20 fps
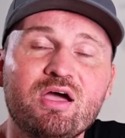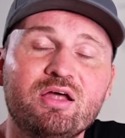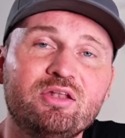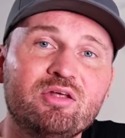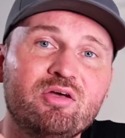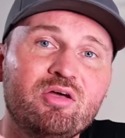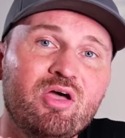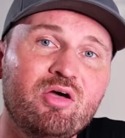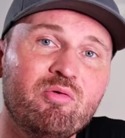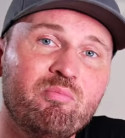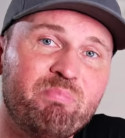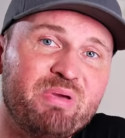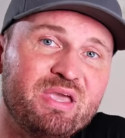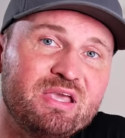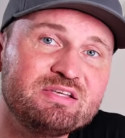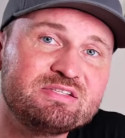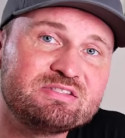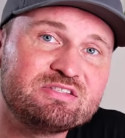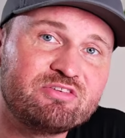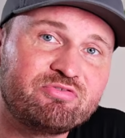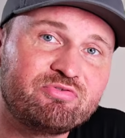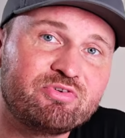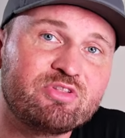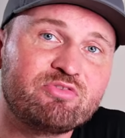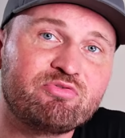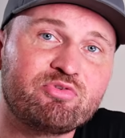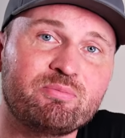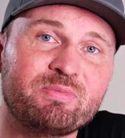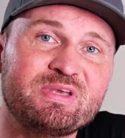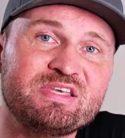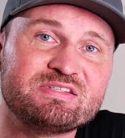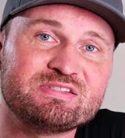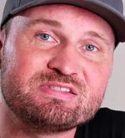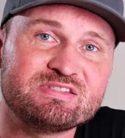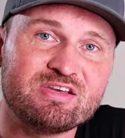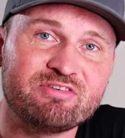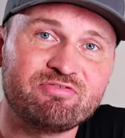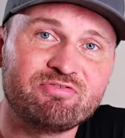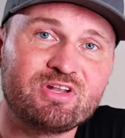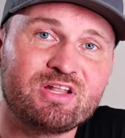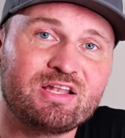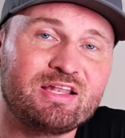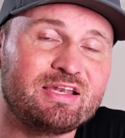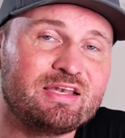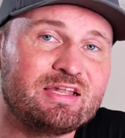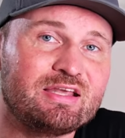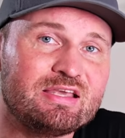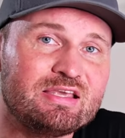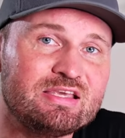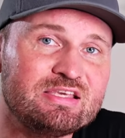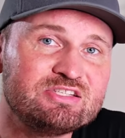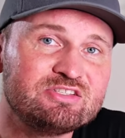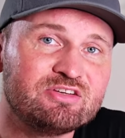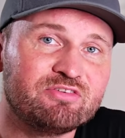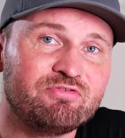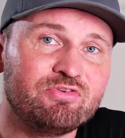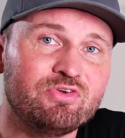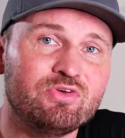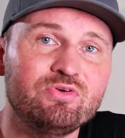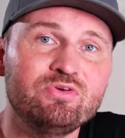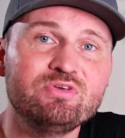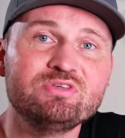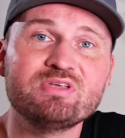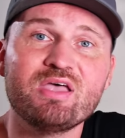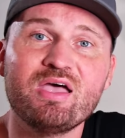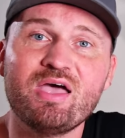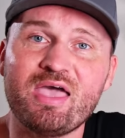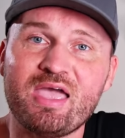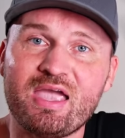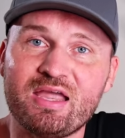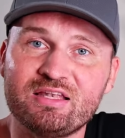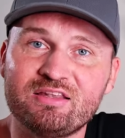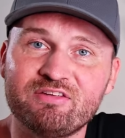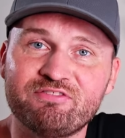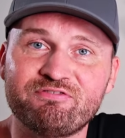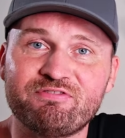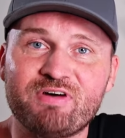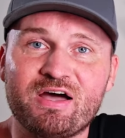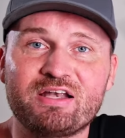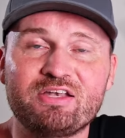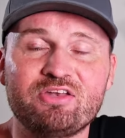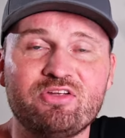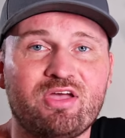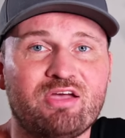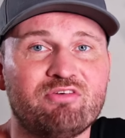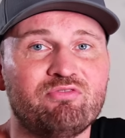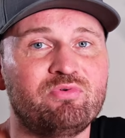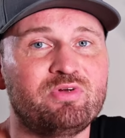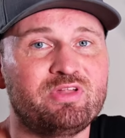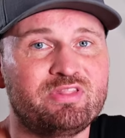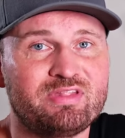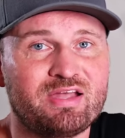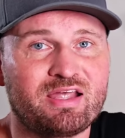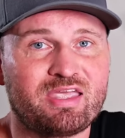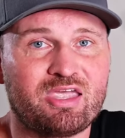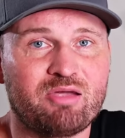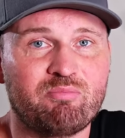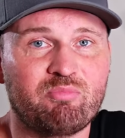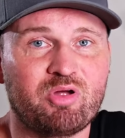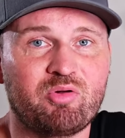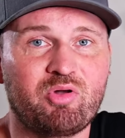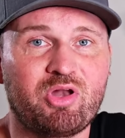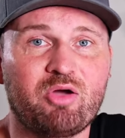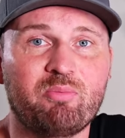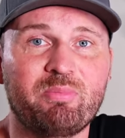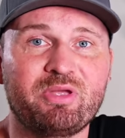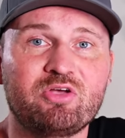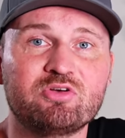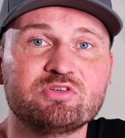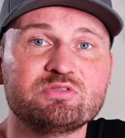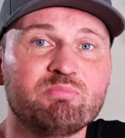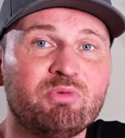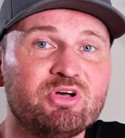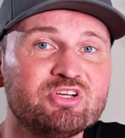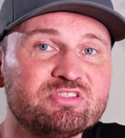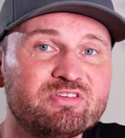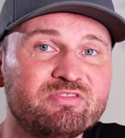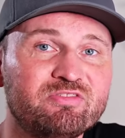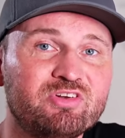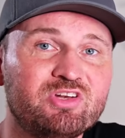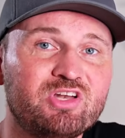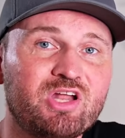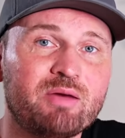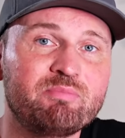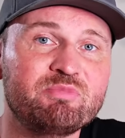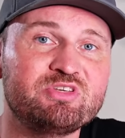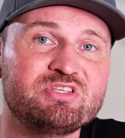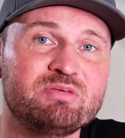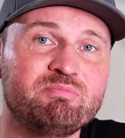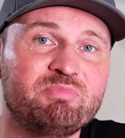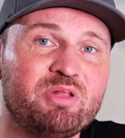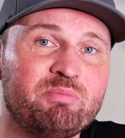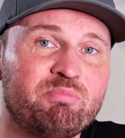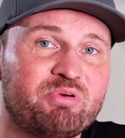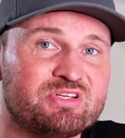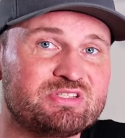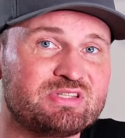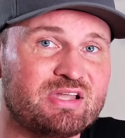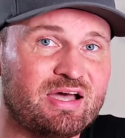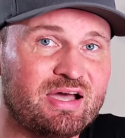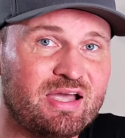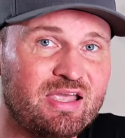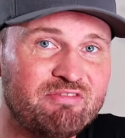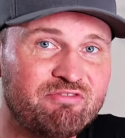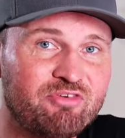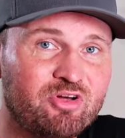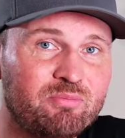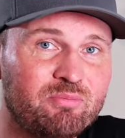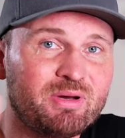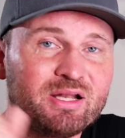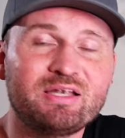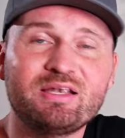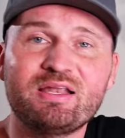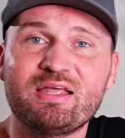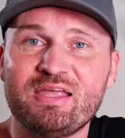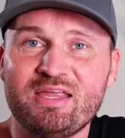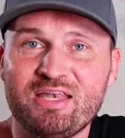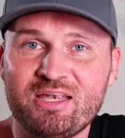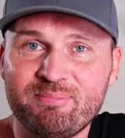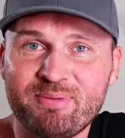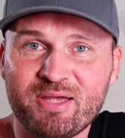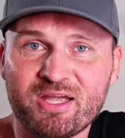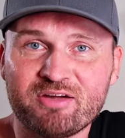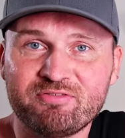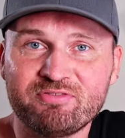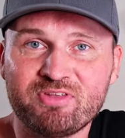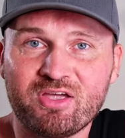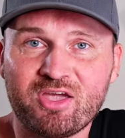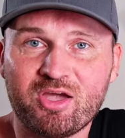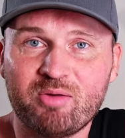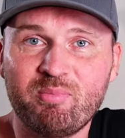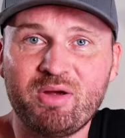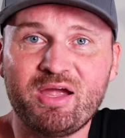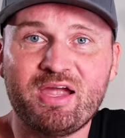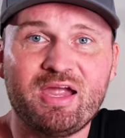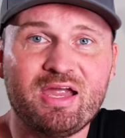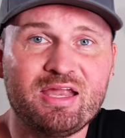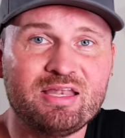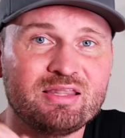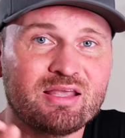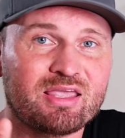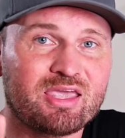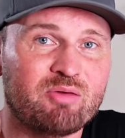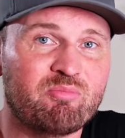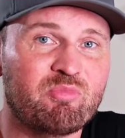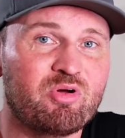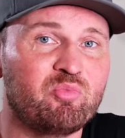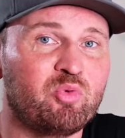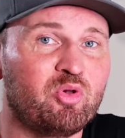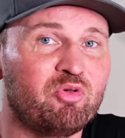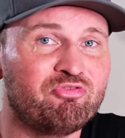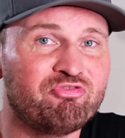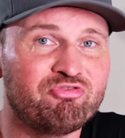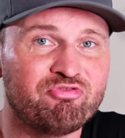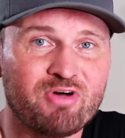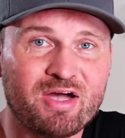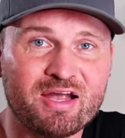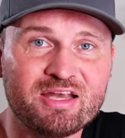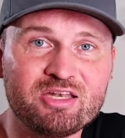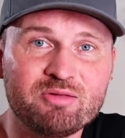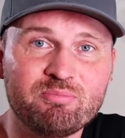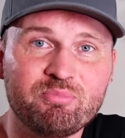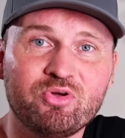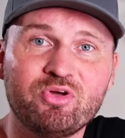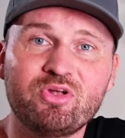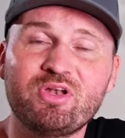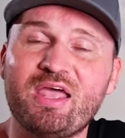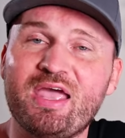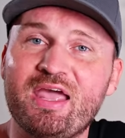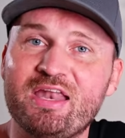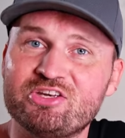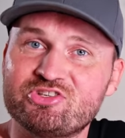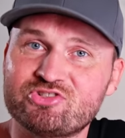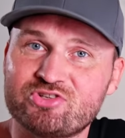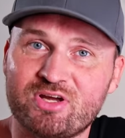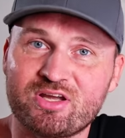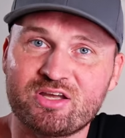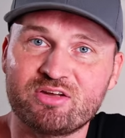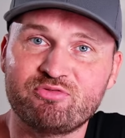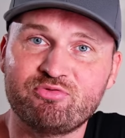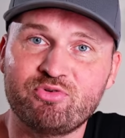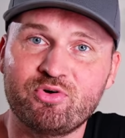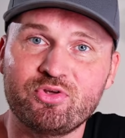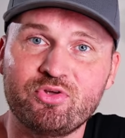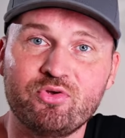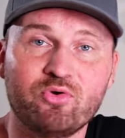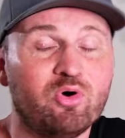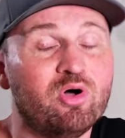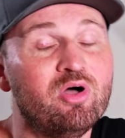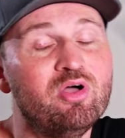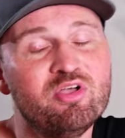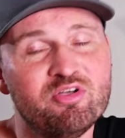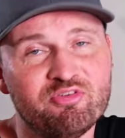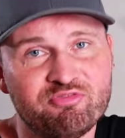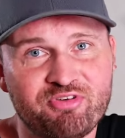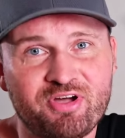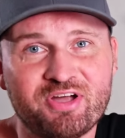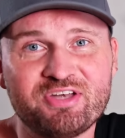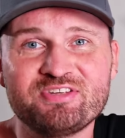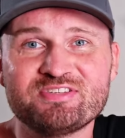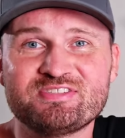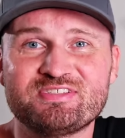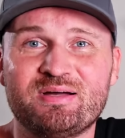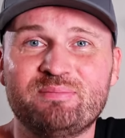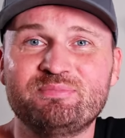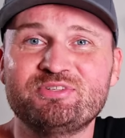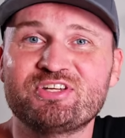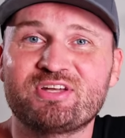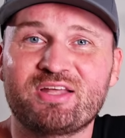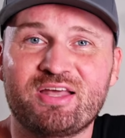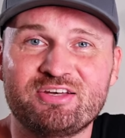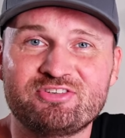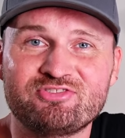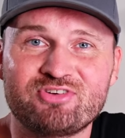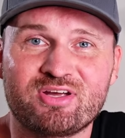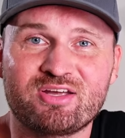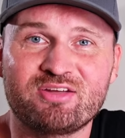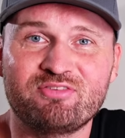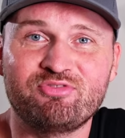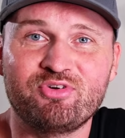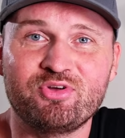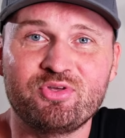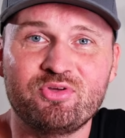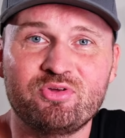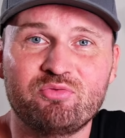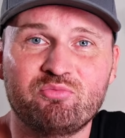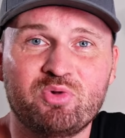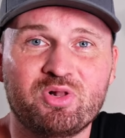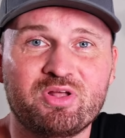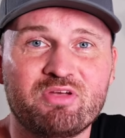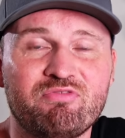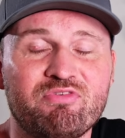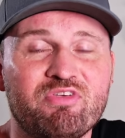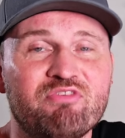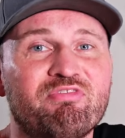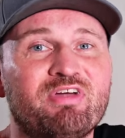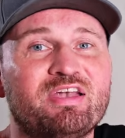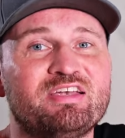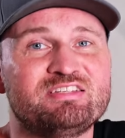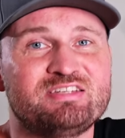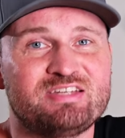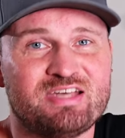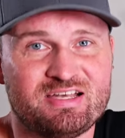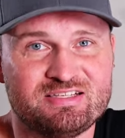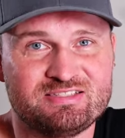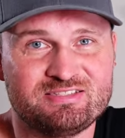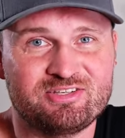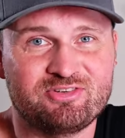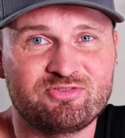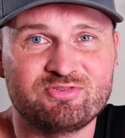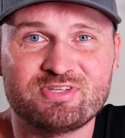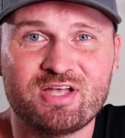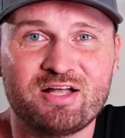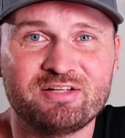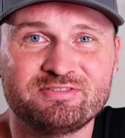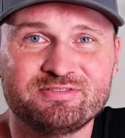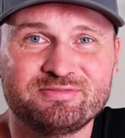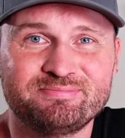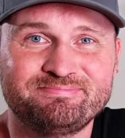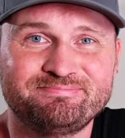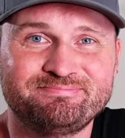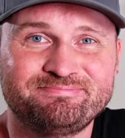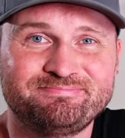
The biggest difference for me is definitely the ease of use and the fun you have with the camera now, because most of the time you simply press the A F button in the back of the camera and the camera will find the bird and track it for you, or find your subject and track it for you, and will give you fantastic results.